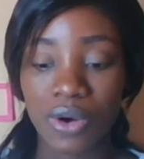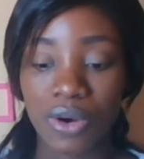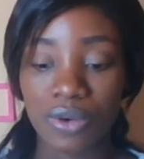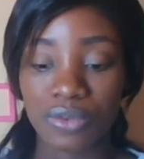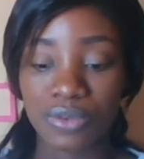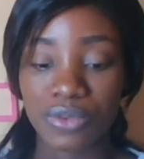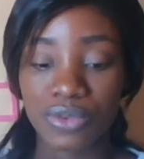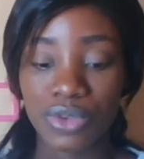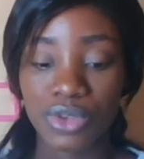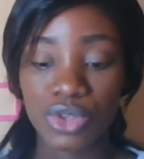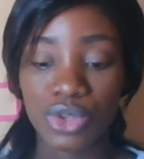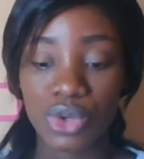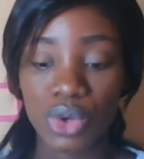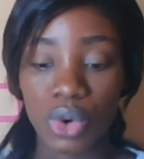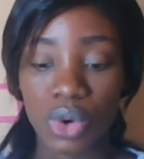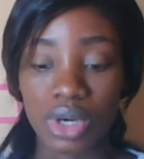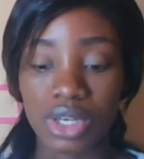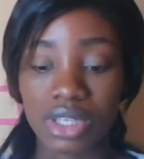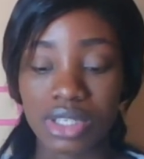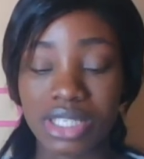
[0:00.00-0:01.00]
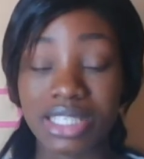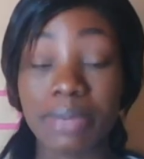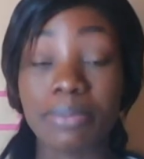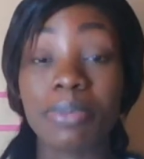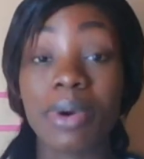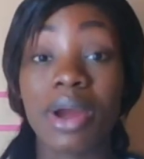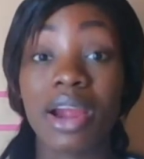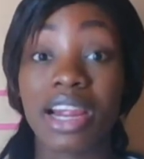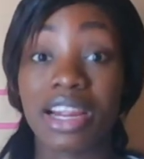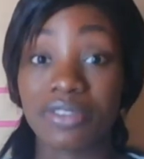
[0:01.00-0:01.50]
of your, is a
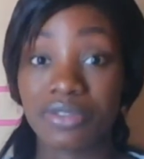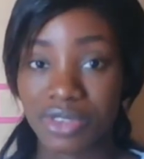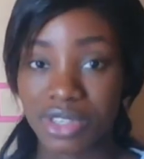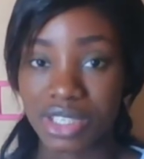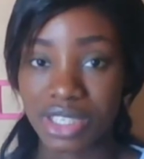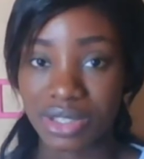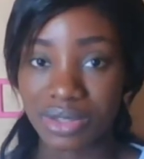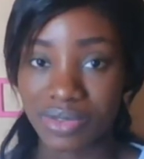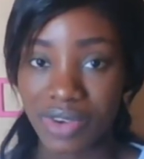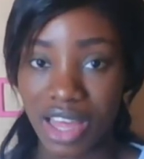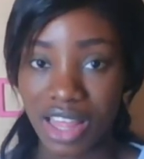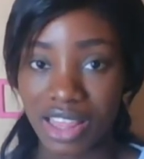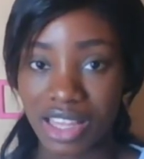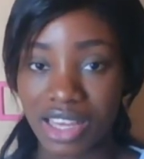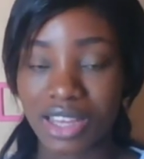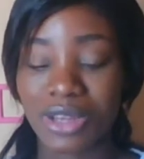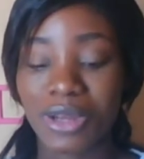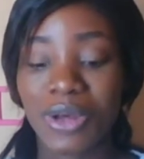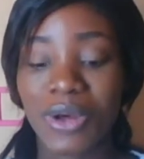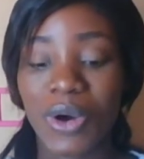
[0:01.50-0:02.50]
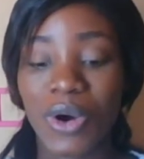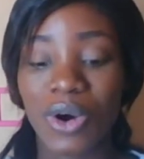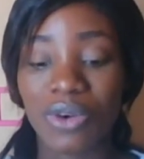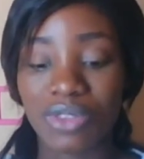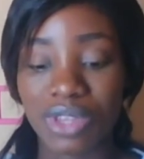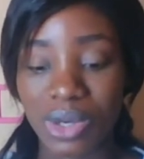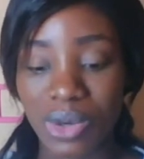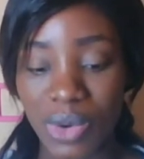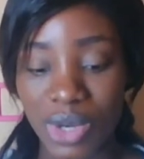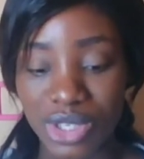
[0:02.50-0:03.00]
paraphrase rather,
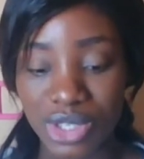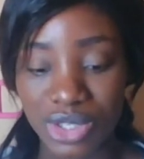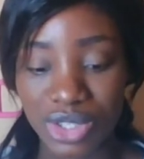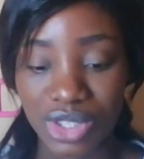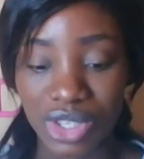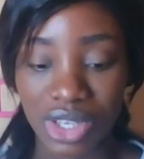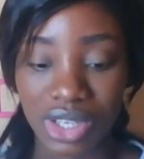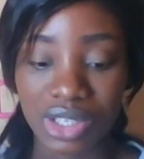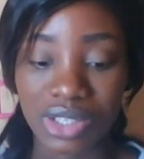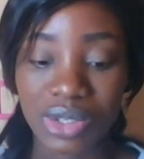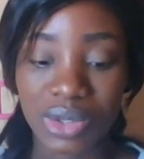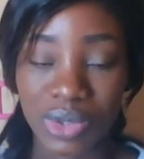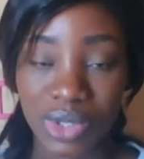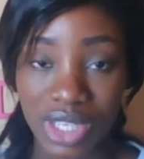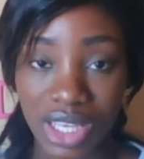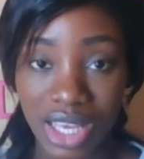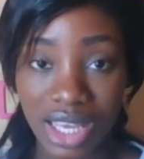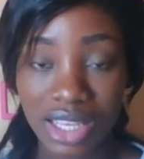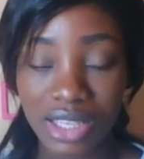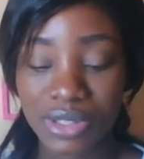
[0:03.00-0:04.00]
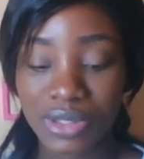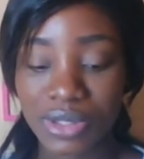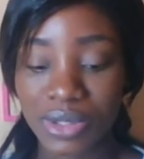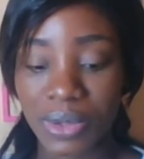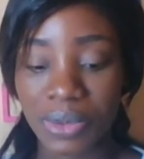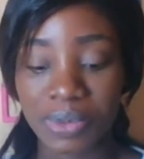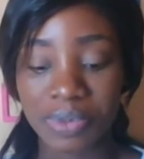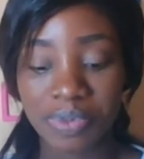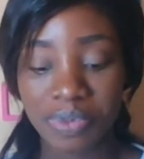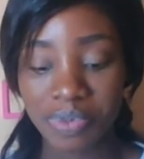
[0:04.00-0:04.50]
of the question, okay?
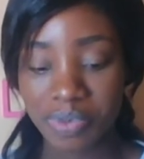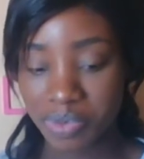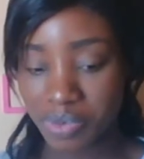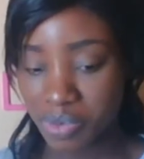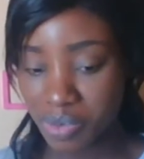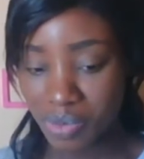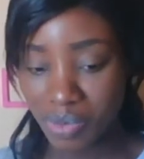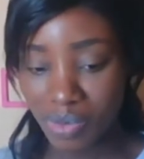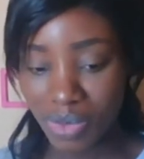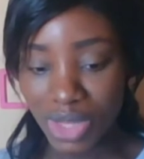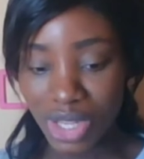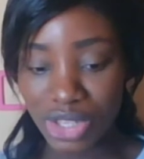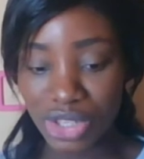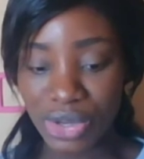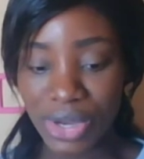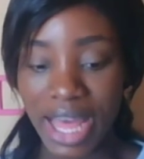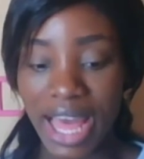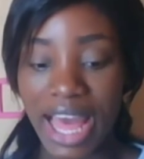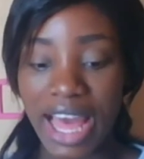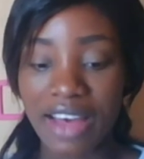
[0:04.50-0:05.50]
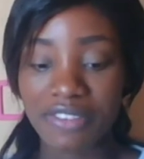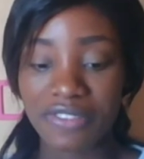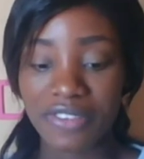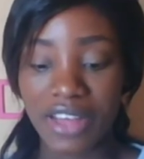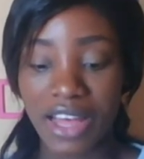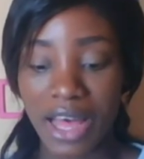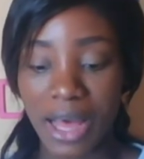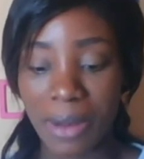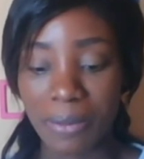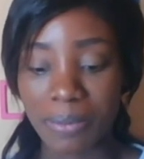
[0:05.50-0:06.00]
So you
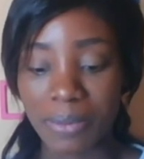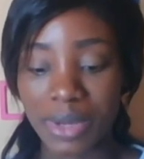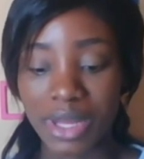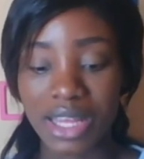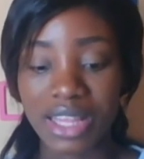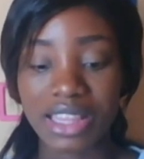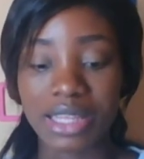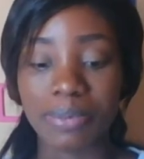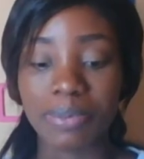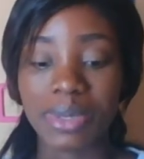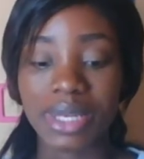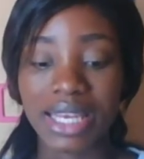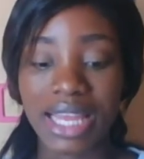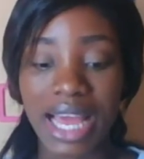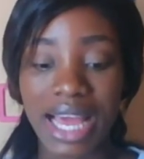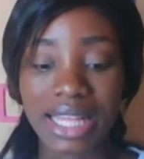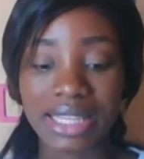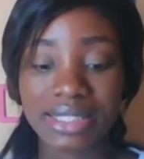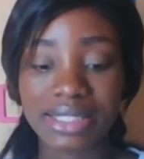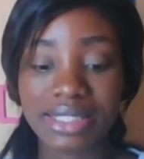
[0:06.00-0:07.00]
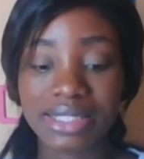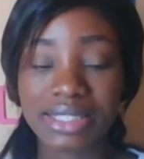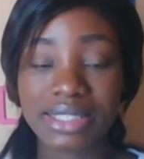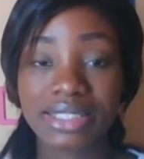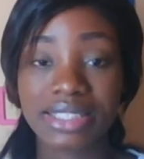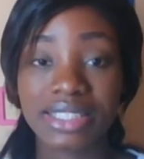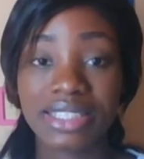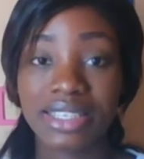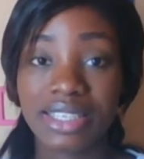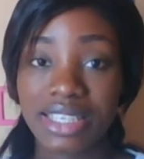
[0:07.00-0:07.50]
have um, the
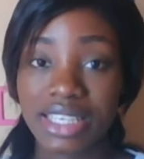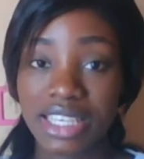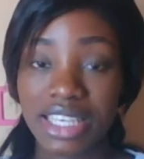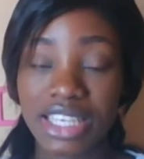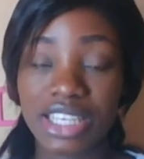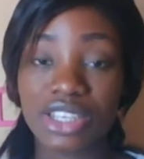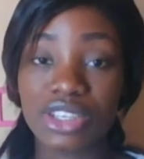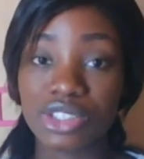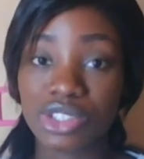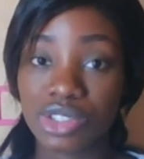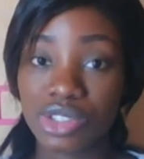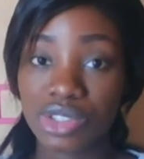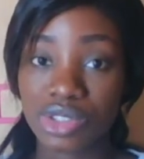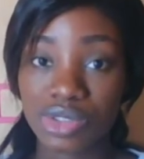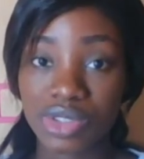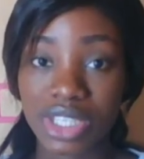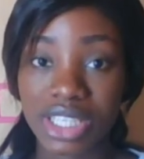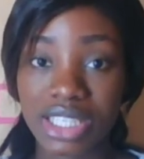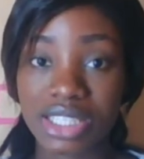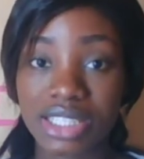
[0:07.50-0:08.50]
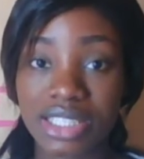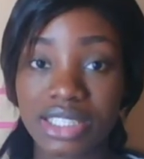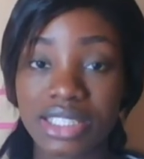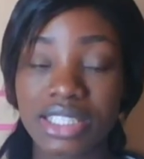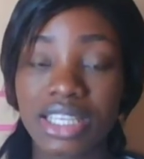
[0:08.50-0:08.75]
plans illustrate